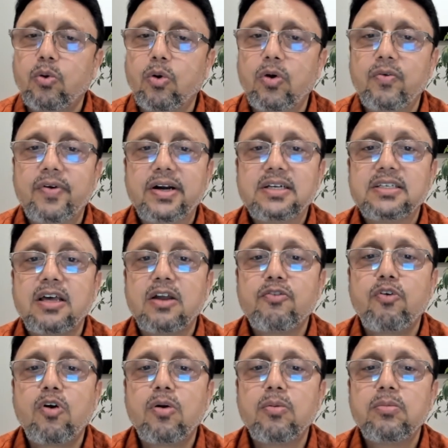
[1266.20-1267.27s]
cold welds
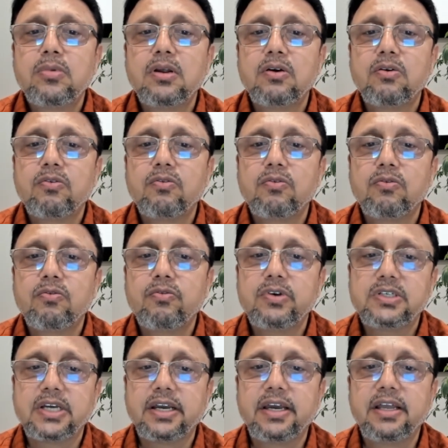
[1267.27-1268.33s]
are formed,
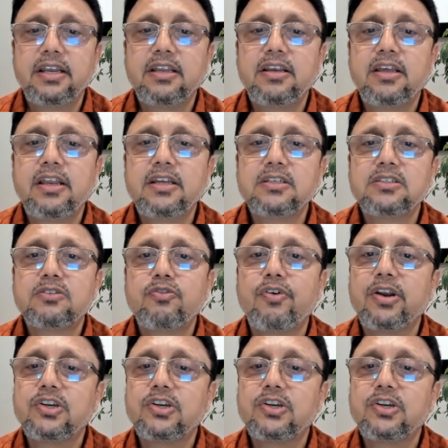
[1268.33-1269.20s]
which again increase